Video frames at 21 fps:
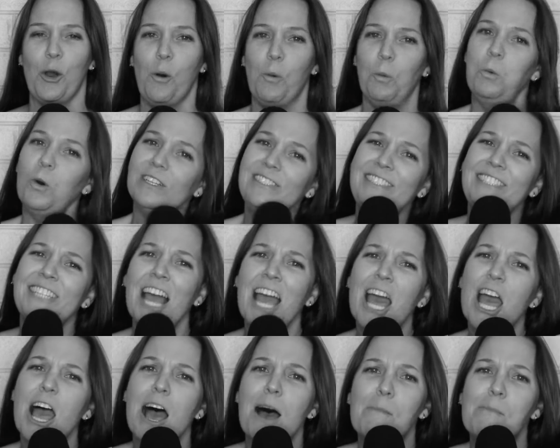What's
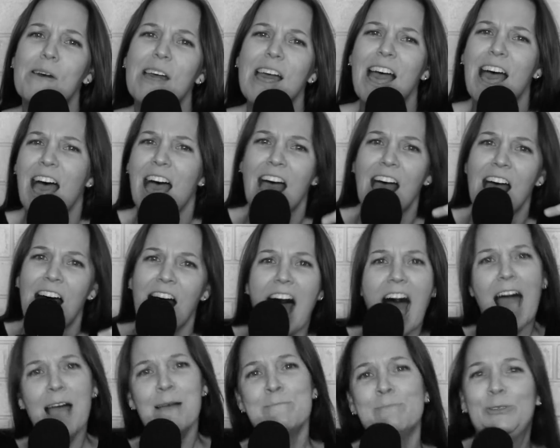up?
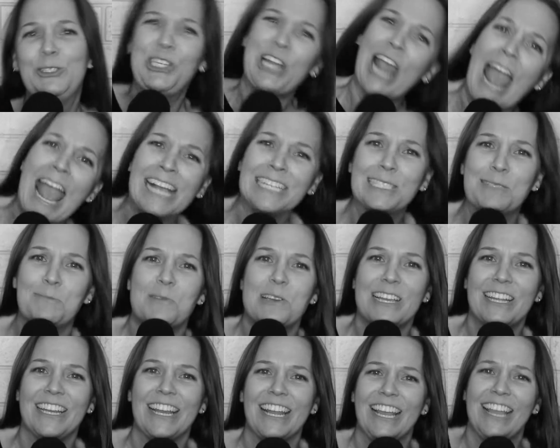I'm
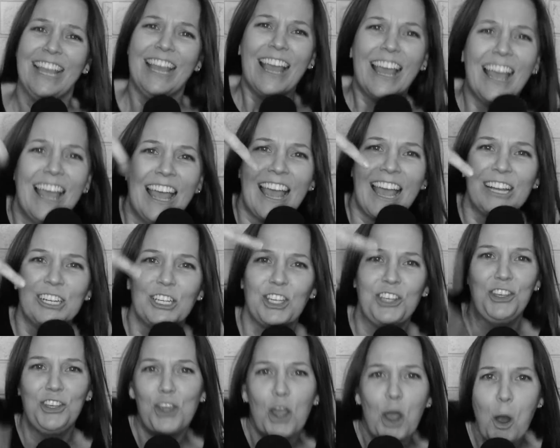Jasmine.
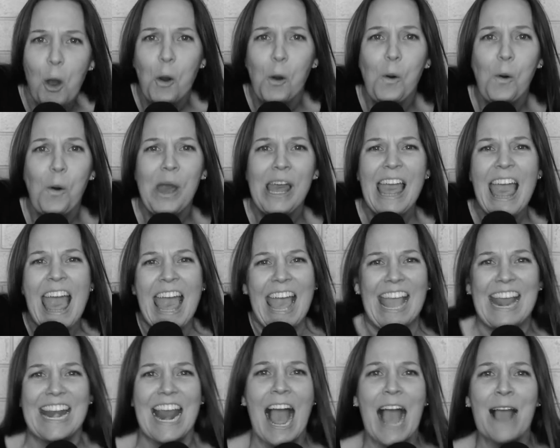Yo,
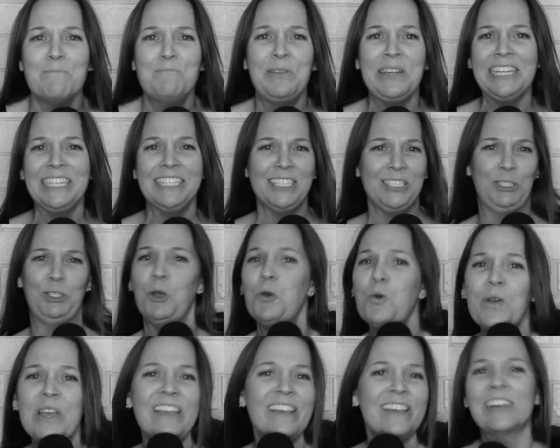and I've been
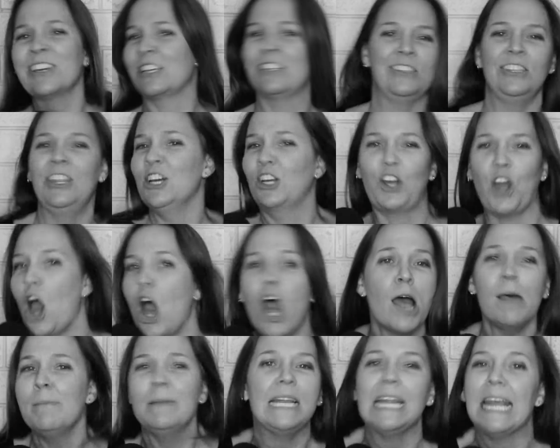doing the
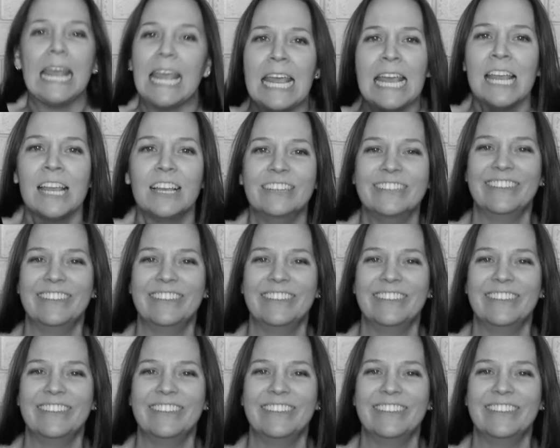comedy.